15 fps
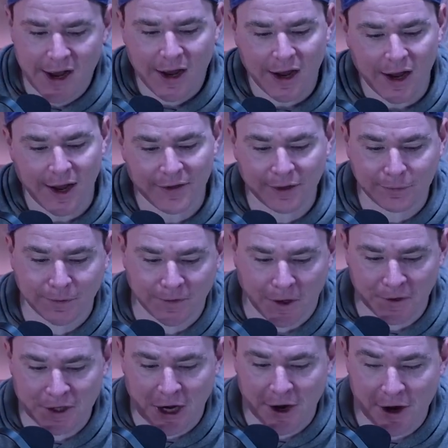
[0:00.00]
Uh, this was
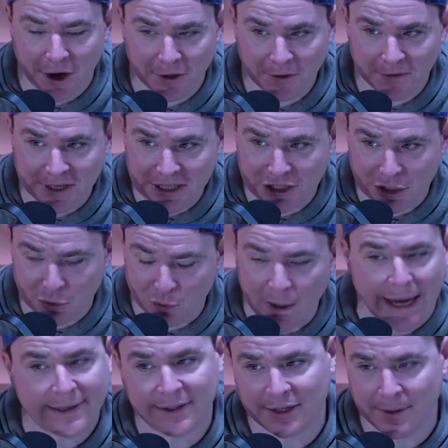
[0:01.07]
all done under the
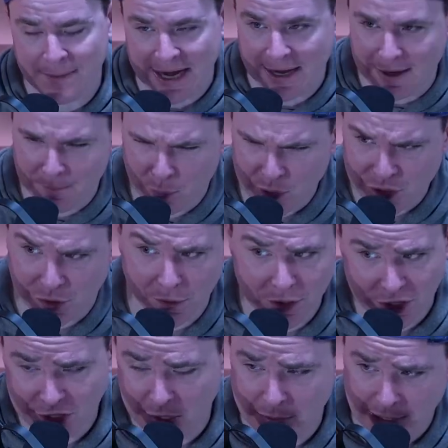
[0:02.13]
direct command. I'm pretty sure he
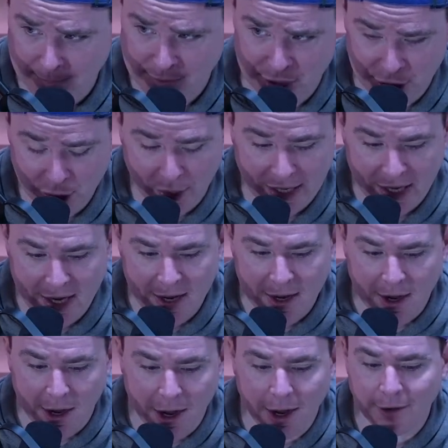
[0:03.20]
showed up to do it.
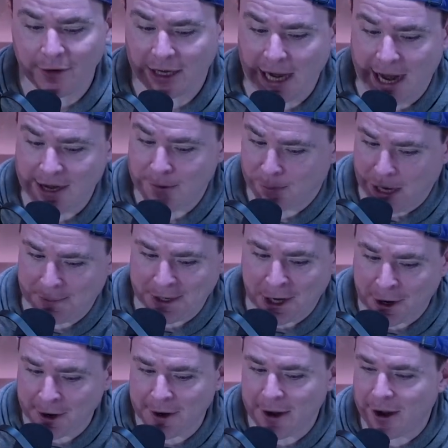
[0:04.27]
Of a guy you probably
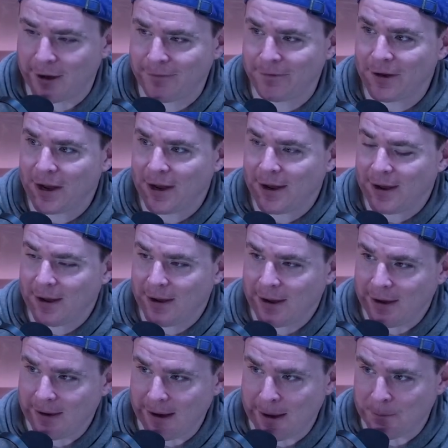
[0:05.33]
heard of,
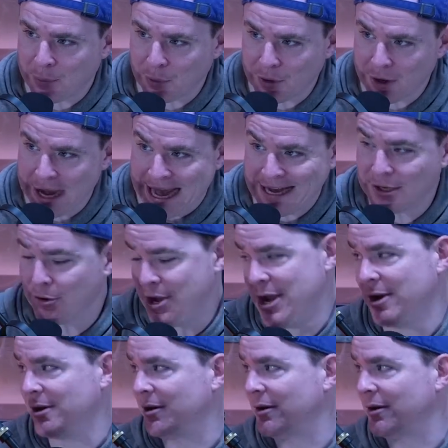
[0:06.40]
Emperor Hadrian.